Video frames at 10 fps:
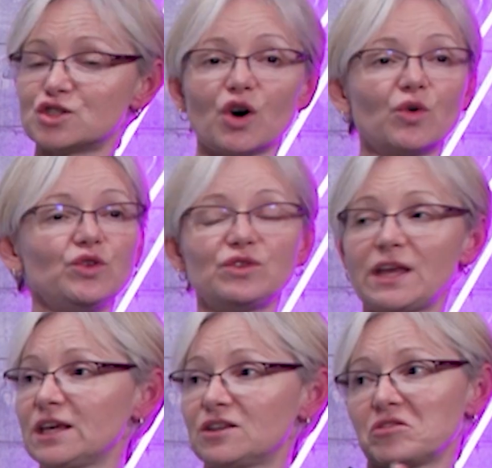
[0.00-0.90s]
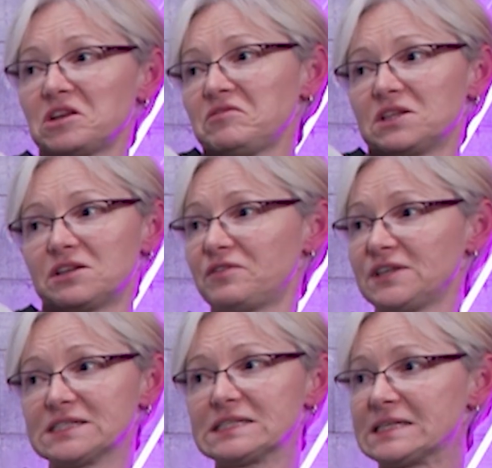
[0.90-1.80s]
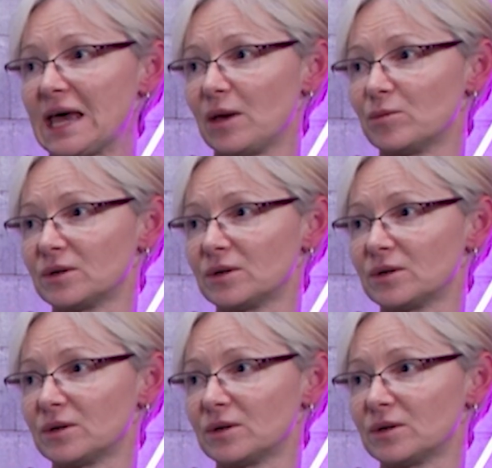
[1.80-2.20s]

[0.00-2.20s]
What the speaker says: So you take it or leave it. The fee is the same.